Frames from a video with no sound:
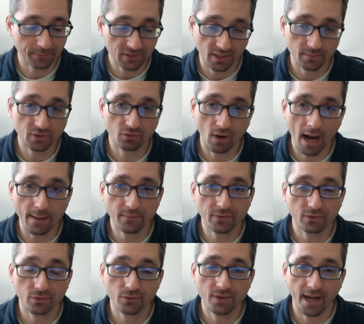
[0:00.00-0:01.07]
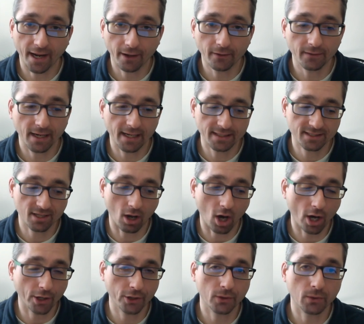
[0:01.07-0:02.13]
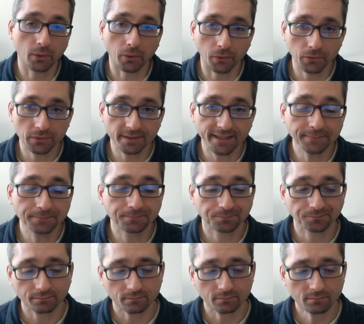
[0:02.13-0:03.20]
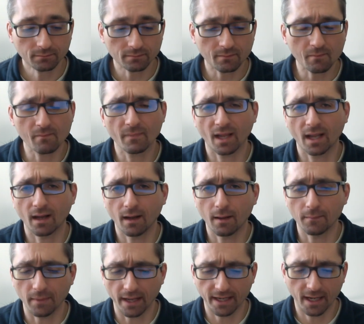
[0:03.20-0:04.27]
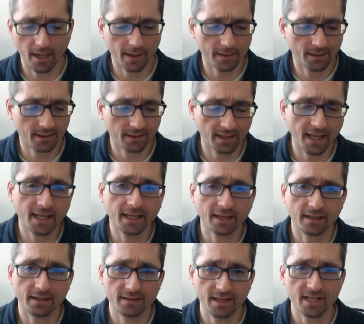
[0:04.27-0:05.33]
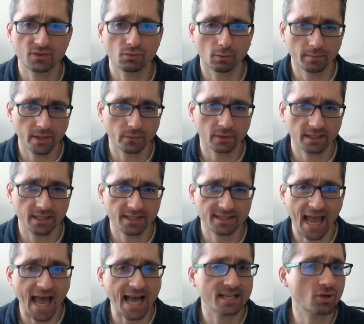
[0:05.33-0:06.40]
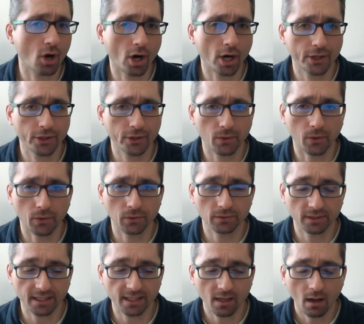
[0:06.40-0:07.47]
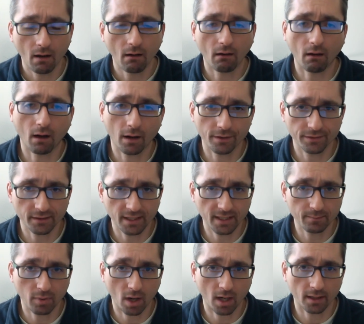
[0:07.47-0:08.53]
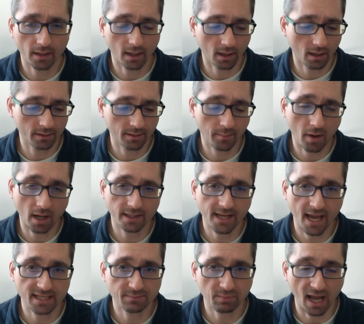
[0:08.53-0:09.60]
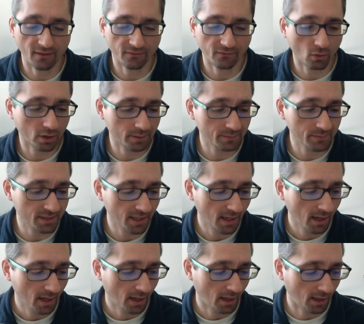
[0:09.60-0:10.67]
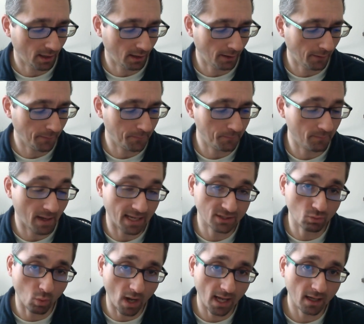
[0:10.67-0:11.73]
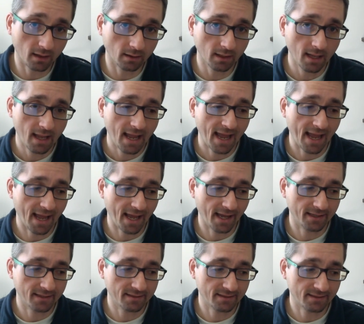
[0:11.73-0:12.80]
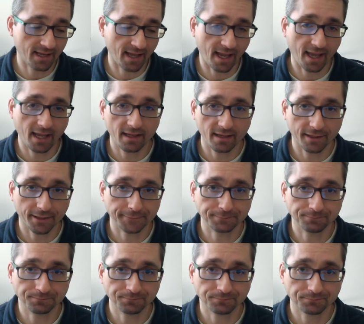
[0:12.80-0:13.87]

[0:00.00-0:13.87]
subscribe through there. It's audio only. And I think this will be released as audio only on the podcast platforms, as well as a